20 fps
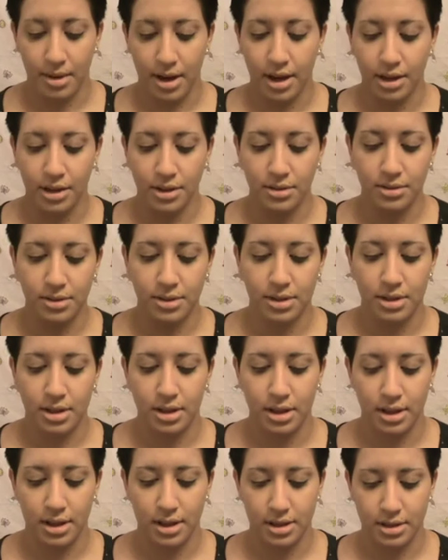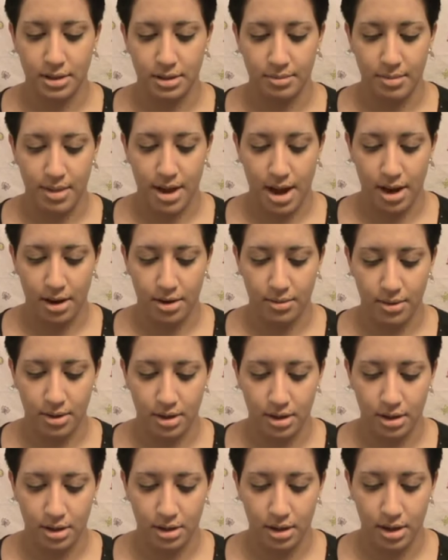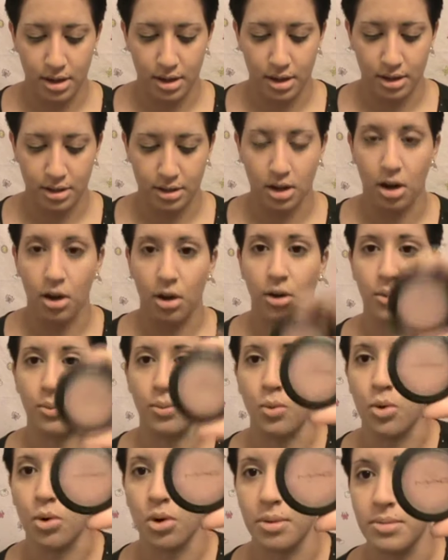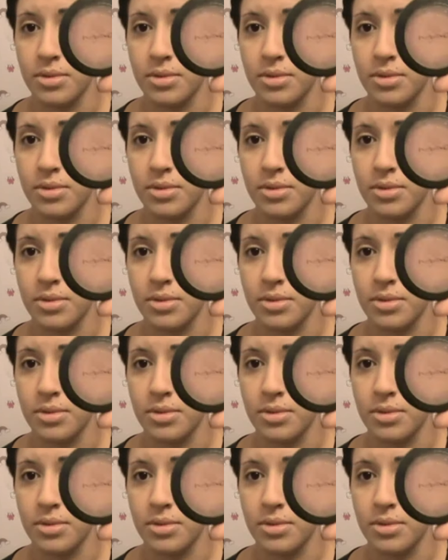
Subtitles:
I use this MAC one. It's called Warm